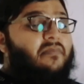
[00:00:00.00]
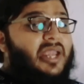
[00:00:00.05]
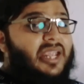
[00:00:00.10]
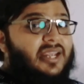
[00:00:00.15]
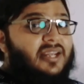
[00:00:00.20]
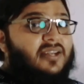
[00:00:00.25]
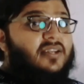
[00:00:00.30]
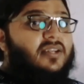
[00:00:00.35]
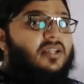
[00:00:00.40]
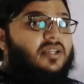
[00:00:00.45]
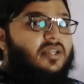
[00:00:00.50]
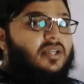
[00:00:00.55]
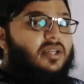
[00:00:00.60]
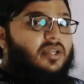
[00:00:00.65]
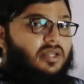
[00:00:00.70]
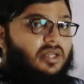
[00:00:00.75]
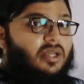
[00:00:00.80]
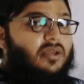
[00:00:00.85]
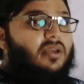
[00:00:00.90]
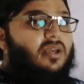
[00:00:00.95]
main
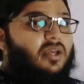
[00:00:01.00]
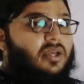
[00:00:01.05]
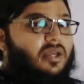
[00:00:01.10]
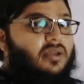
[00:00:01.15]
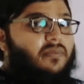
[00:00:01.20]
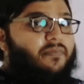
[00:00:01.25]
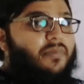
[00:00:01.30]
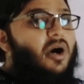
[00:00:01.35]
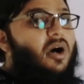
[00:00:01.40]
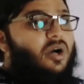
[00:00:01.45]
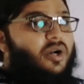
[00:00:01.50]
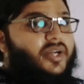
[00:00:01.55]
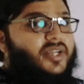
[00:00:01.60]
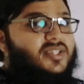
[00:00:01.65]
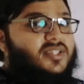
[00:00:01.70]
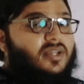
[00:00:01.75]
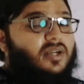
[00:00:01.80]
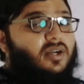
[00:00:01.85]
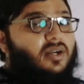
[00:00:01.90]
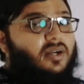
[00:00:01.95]

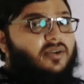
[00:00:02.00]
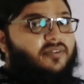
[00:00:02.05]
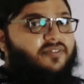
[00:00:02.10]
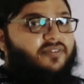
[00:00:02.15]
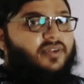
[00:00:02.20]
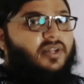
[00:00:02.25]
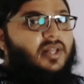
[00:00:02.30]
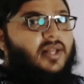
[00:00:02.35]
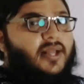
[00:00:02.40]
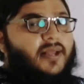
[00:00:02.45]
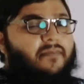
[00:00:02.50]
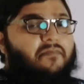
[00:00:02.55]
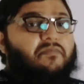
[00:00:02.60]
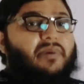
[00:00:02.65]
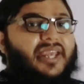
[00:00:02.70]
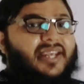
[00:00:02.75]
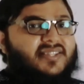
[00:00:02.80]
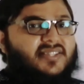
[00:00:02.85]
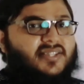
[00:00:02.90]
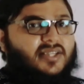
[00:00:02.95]
parts of
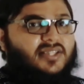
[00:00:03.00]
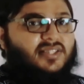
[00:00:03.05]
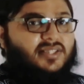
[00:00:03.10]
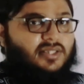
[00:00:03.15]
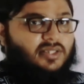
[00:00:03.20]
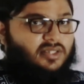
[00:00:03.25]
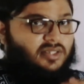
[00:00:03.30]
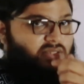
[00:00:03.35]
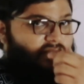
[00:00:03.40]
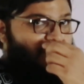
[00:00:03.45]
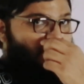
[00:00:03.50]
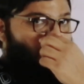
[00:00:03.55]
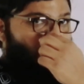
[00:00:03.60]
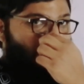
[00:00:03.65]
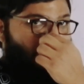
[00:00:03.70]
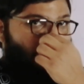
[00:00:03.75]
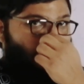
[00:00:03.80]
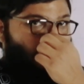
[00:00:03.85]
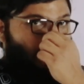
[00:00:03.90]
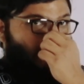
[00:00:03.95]
basic sentence
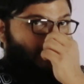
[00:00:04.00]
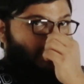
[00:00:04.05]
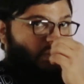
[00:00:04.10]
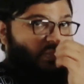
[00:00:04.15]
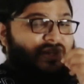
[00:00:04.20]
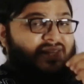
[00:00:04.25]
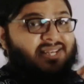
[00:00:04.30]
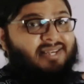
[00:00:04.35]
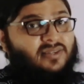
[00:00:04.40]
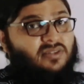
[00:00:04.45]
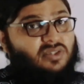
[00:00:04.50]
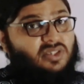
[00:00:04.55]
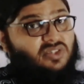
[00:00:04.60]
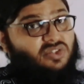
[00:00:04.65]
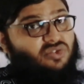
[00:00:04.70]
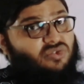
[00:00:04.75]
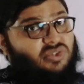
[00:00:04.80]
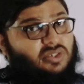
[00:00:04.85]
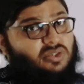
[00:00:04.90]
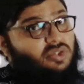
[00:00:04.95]
structure. Without this
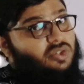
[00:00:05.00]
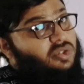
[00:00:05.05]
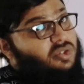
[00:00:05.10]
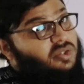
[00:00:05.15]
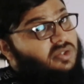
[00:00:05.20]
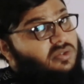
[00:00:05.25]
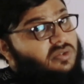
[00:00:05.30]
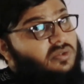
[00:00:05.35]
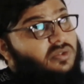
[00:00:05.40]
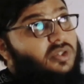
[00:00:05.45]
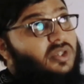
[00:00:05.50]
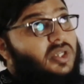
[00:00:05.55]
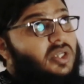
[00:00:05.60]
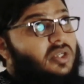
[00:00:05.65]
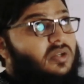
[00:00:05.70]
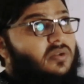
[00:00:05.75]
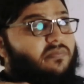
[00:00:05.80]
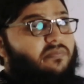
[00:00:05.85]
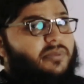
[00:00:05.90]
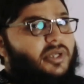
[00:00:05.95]
structure, you
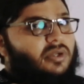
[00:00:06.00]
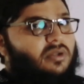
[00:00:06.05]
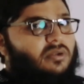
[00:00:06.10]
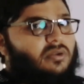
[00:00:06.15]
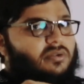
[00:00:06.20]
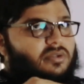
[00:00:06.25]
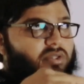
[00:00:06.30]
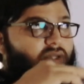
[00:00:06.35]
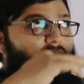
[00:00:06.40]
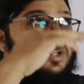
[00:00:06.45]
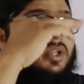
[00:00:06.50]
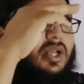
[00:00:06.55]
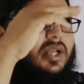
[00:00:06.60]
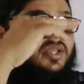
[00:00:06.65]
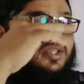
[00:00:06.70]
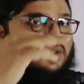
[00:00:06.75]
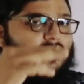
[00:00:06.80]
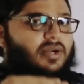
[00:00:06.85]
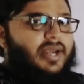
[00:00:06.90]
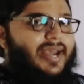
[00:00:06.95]
cannot build
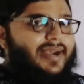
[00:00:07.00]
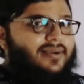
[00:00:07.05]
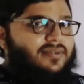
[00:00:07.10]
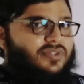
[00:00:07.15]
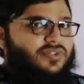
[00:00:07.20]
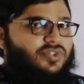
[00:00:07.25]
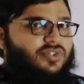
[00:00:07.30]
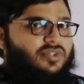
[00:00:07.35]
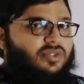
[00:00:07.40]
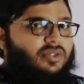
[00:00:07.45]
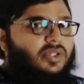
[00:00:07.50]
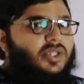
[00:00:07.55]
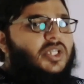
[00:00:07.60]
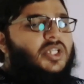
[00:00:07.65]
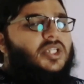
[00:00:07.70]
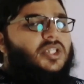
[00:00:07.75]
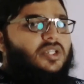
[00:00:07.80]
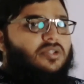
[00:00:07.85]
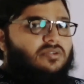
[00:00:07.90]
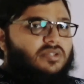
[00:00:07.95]
your house.
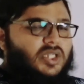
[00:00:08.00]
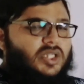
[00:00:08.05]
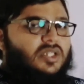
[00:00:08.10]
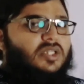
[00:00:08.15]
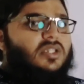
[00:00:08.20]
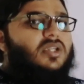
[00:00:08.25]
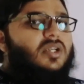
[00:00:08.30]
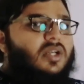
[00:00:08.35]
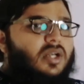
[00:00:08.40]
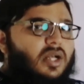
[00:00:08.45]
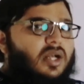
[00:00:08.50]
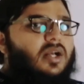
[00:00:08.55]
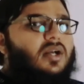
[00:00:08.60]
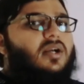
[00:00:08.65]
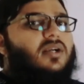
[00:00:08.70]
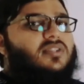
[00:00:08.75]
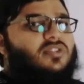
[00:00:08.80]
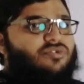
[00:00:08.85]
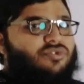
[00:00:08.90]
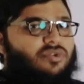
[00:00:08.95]
You need
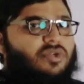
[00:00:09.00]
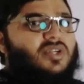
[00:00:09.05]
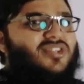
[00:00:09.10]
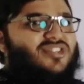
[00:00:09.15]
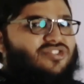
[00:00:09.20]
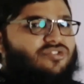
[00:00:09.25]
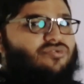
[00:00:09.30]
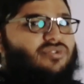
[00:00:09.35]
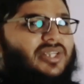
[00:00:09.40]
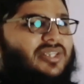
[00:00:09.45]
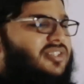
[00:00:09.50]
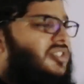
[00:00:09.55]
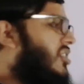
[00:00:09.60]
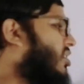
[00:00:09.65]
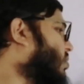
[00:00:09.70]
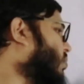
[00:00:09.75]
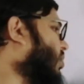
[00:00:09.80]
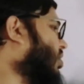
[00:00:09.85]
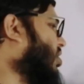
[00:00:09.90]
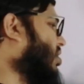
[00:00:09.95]
a strong
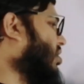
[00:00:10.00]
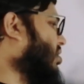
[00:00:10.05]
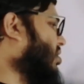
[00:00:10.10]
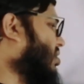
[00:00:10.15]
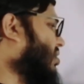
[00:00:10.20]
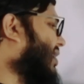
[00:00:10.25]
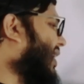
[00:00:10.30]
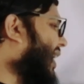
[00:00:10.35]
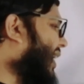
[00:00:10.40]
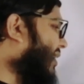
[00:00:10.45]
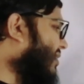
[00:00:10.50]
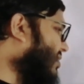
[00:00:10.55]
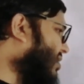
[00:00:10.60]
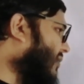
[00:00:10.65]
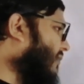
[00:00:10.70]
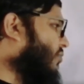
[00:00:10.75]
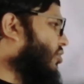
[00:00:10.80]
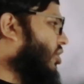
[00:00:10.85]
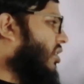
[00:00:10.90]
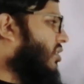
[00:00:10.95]
structure, which is
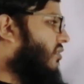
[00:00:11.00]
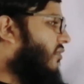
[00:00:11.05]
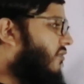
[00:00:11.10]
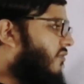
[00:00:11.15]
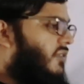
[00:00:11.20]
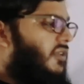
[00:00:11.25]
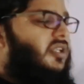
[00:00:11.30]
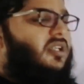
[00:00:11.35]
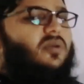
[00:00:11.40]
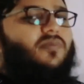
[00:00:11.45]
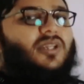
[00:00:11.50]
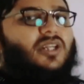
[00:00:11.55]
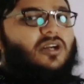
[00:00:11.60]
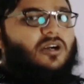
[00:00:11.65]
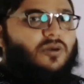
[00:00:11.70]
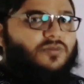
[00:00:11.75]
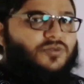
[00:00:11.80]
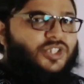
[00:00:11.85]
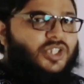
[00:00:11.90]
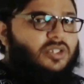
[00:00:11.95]
subject, verb, and
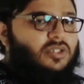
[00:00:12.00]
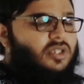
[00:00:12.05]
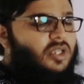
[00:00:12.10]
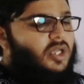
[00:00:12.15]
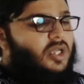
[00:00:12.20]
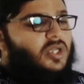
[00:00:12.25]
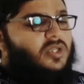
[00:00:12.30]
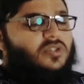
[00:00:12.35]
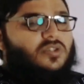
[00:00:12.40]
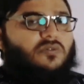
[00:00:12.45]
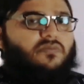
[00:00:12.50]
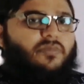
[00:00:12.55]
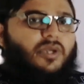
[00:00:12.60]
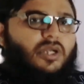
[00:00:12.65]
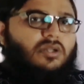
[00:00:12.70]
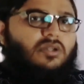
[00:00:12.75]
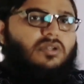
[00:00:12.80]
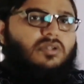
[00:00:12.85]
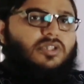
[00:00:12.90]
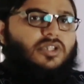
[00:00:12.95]
object, to
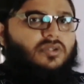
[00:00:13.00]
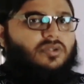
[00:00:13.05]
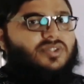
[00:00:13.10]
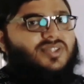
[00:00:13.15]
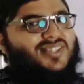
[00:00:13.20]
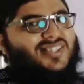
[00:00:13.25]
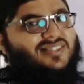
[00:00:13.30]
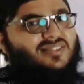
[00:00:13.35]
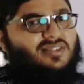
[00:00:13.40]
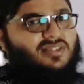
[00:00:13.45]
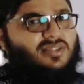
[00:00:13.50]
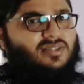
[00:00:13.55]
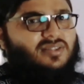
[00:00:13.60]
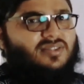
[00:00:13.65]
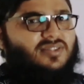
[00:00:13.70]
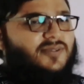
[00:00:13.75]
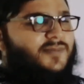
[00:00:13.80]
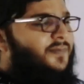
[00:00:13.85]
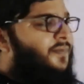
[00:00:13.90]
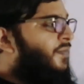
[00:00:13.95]
build your
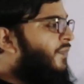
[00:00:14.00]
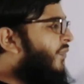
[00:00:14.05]
sentence.